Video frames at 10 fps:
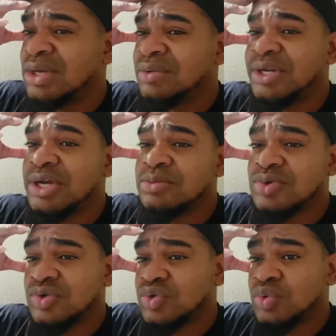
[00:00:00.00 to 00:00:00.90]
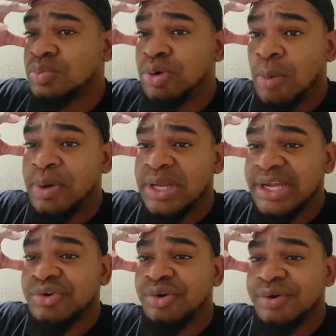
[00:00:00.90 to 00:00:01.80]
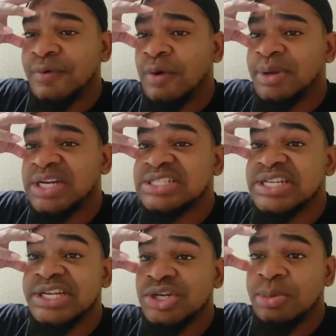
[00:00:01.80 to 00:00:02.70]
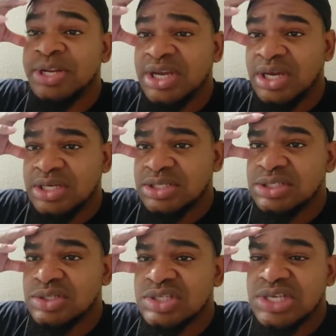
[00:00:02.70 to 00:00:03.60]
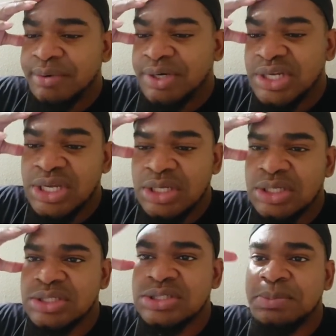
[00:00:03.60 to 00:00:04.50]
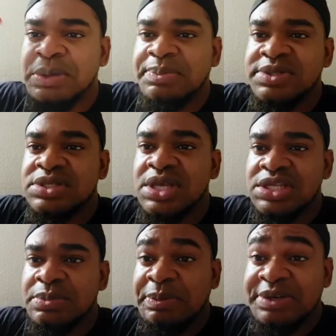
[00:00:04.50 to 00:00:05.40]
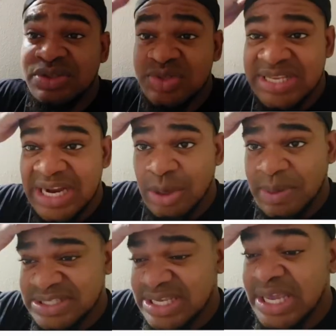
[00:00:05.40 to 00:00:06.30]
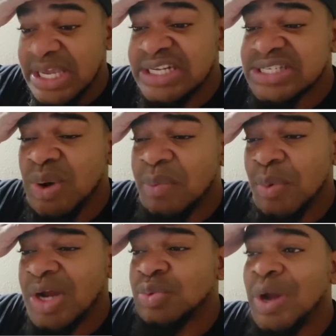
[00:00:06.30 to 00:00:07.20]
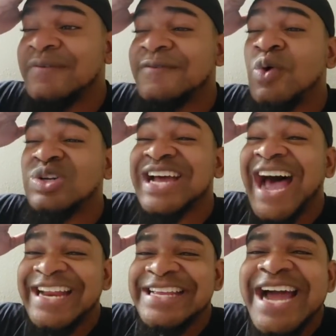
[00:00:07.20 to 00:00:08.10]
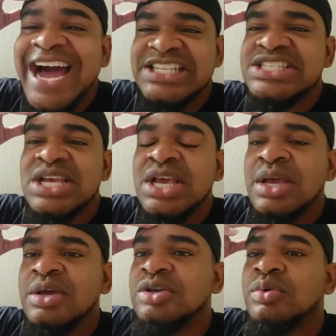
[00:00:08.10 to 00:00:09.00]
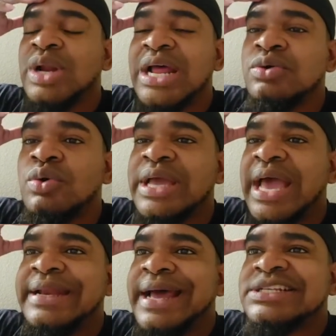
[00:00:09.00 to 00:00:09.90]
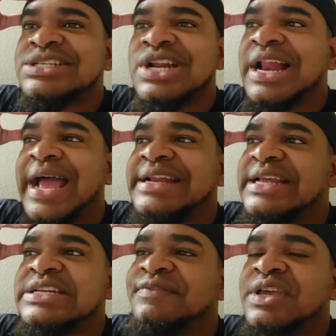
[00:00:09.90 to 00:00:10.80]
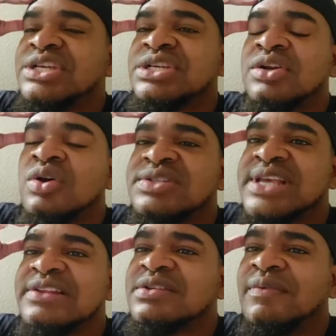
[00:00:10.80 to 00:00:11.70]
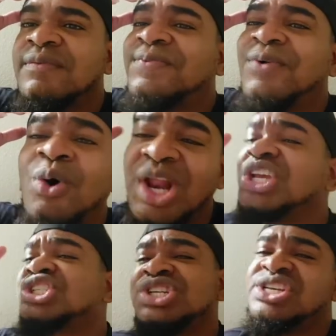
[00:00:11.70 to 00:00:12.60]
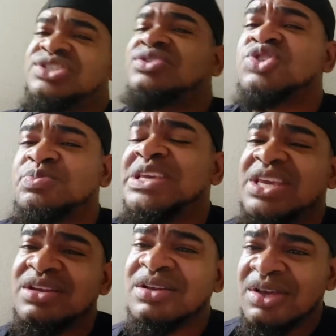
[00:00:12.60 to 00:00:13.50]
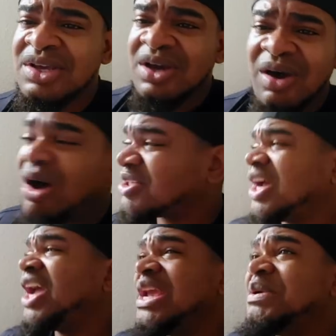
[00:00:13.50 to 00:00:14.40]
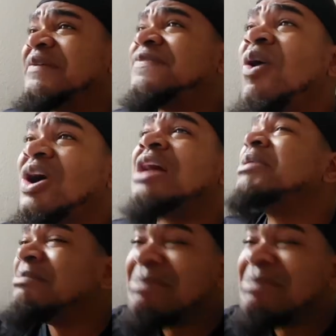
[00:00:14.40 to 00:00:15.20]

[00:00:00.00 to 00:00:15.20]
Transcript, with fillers: when it comes down to proper electoral reform that is needed in Dominica. It's not scary thing, it's the people's thing. The people need to stand up and say, hey, this is what we want. We want voter ID cards you would have no national identification nonsense. Foolishness you speaking. Utter irrevocable